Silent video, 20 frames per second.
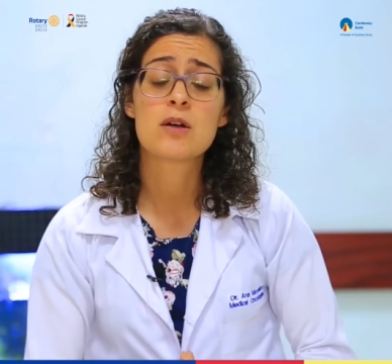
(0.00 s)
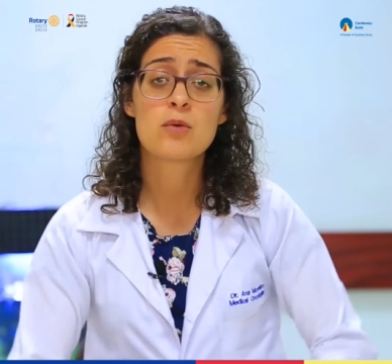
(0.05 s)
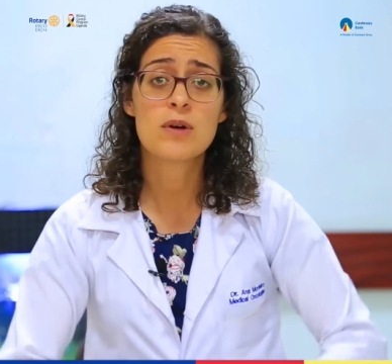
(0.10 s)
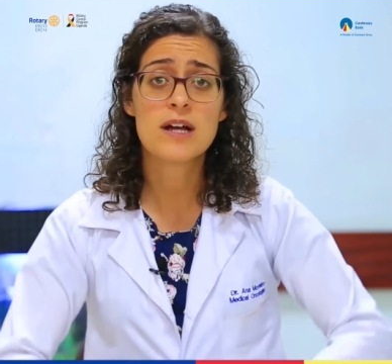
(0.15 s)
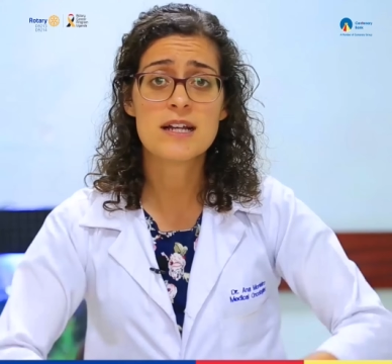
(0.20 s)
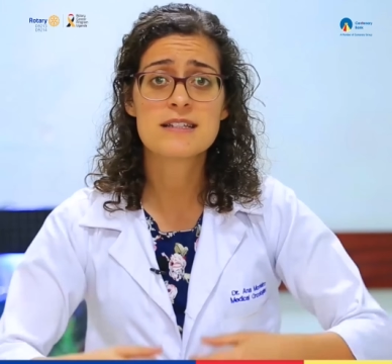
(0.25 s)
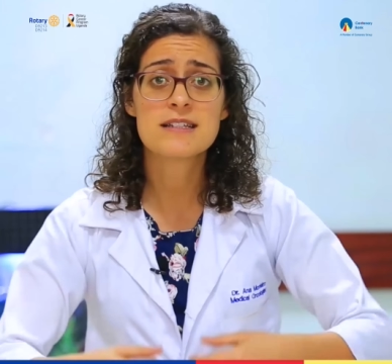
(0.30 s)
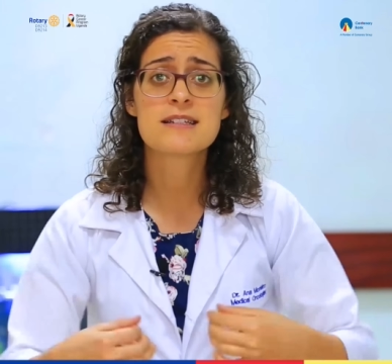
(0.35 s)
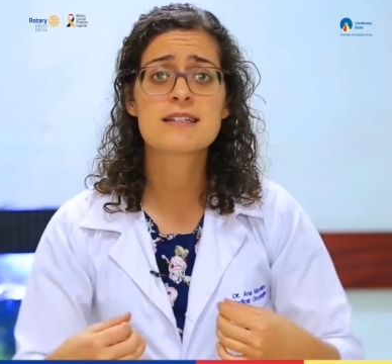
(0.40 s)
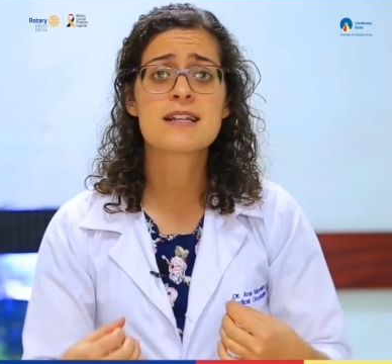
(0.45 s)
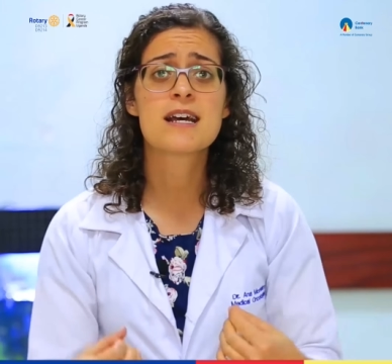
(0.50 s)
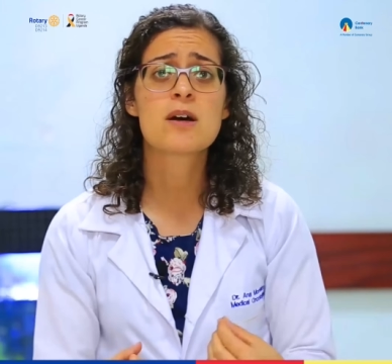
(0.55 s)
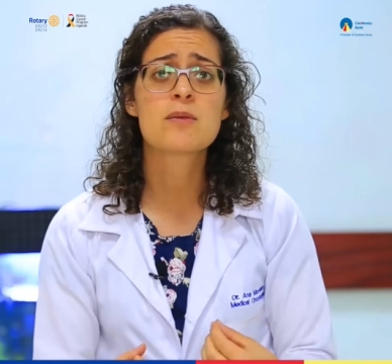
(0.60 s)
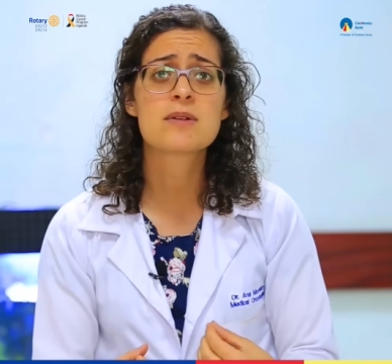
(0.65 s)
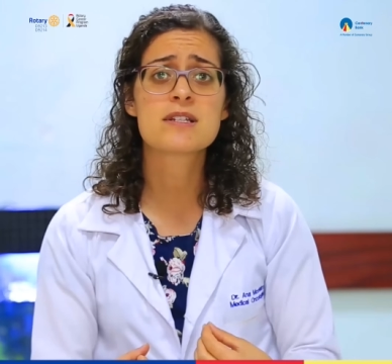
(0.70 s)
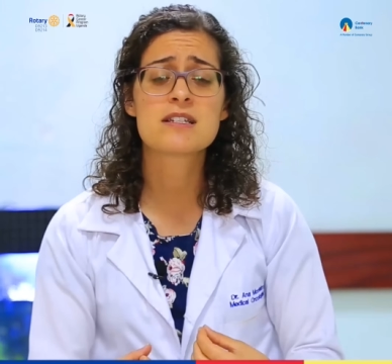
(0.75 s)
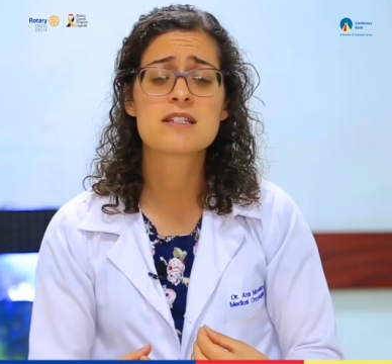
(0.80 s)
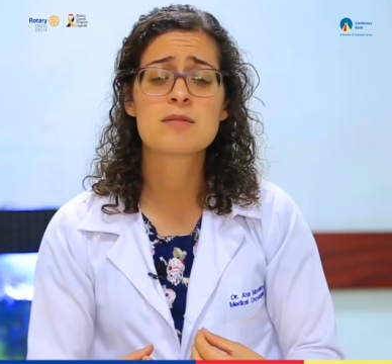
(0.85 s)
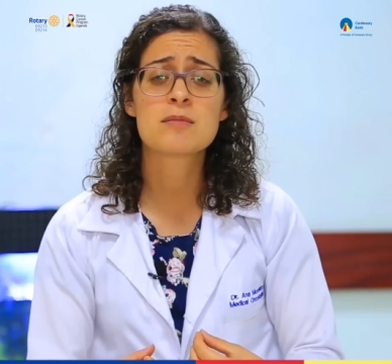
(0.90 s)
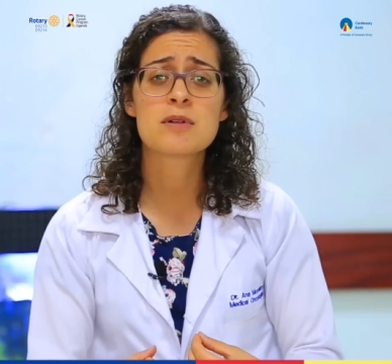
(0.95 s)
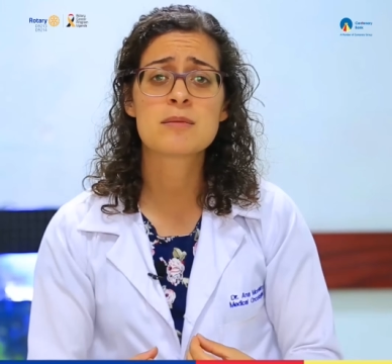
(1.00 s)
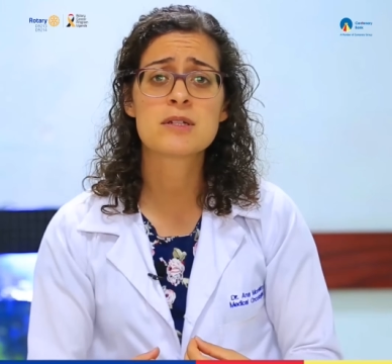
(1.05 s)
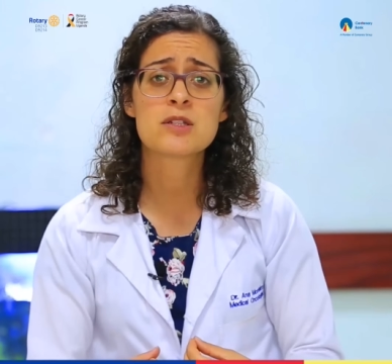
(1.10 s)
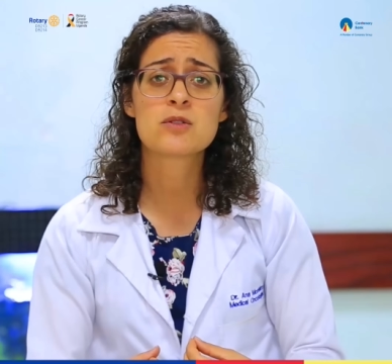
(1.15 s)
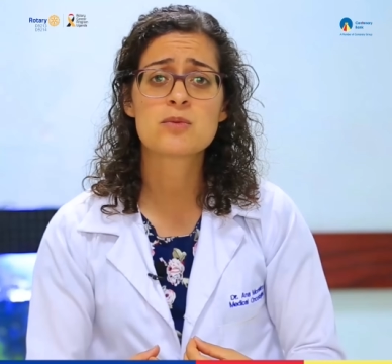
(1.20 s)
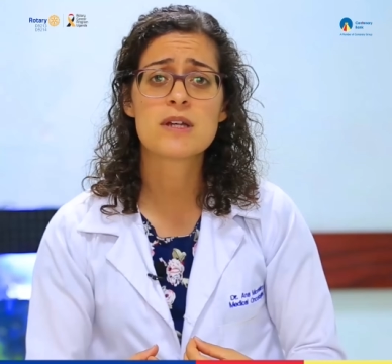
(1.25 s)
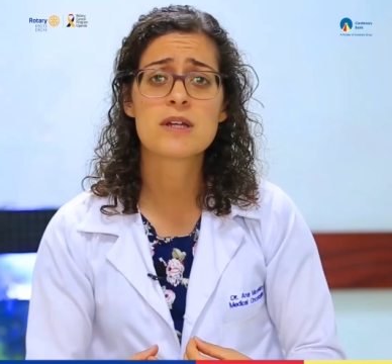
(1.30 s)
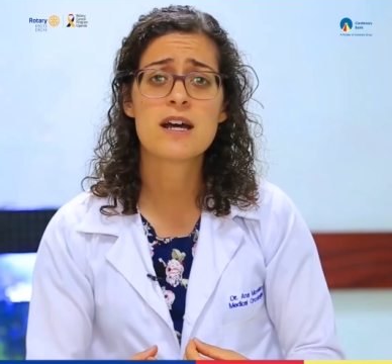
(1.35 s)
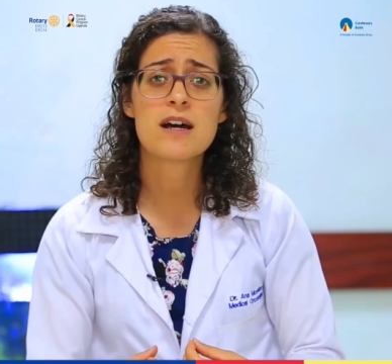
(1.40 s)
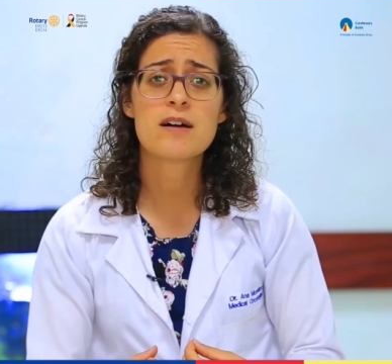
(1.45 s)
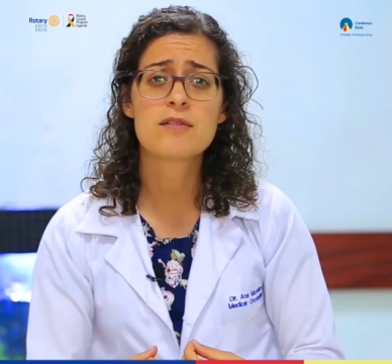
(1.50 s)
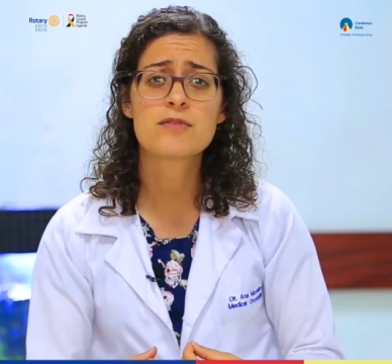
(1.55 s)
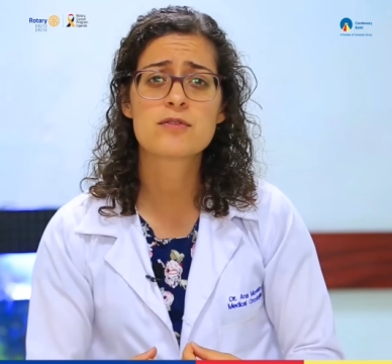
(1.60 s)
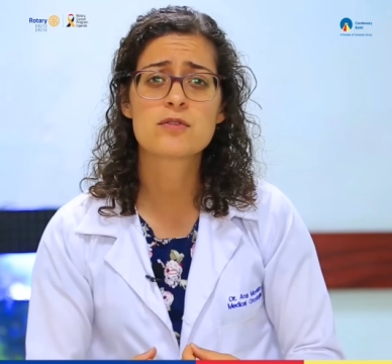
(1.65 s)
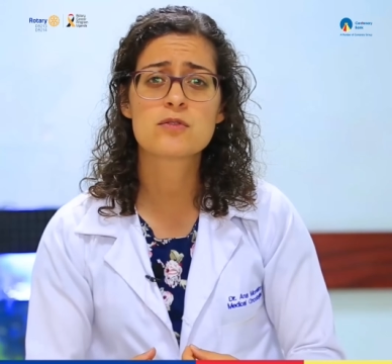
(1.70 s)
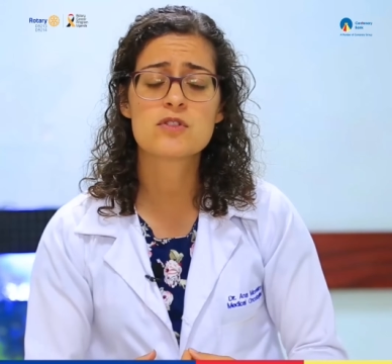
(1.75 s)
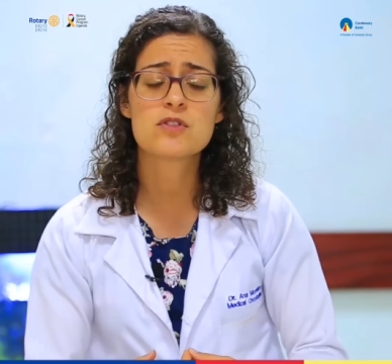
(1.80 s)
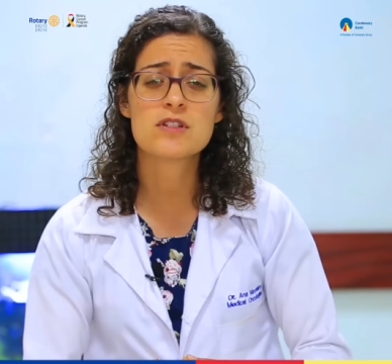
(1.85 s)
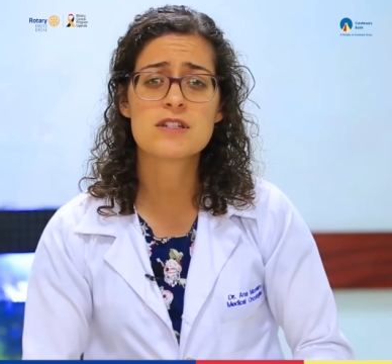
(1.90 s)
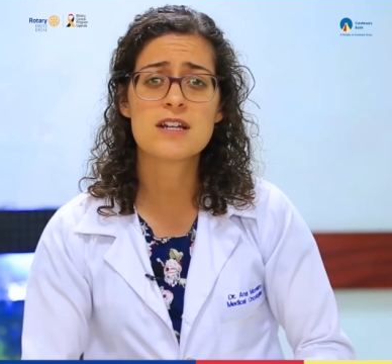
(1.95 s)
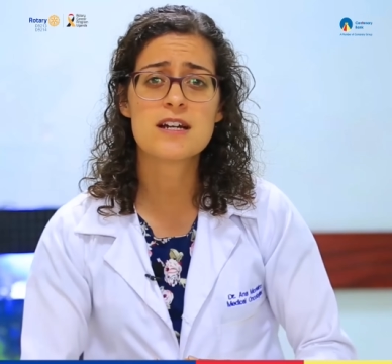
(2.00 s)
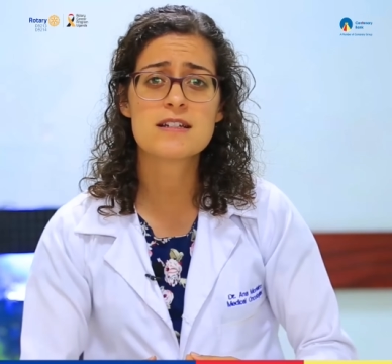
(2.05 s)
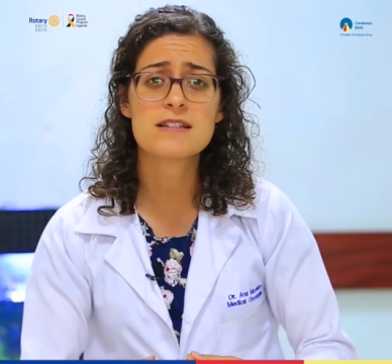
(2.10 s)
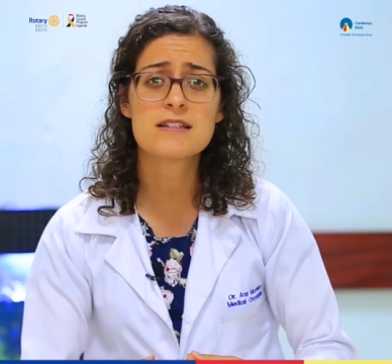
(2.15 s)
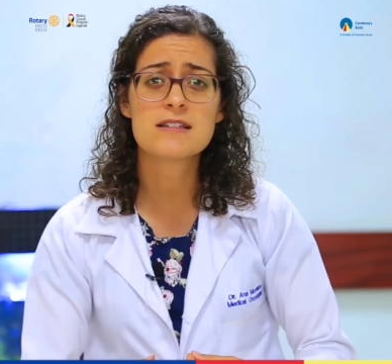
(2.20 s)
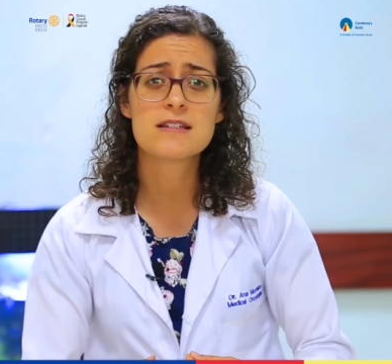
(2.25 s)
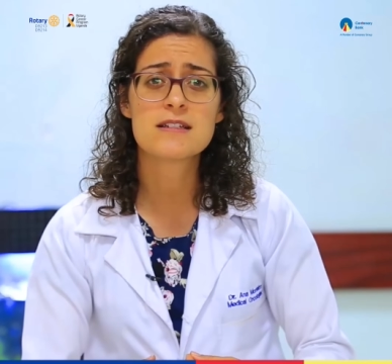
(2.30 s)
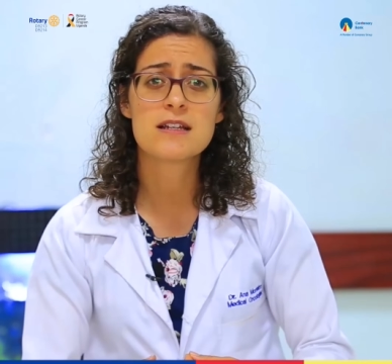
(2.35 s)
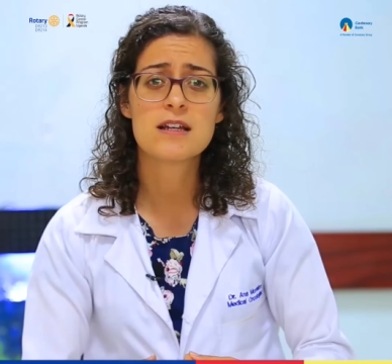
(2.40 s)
right now is the moment we have to start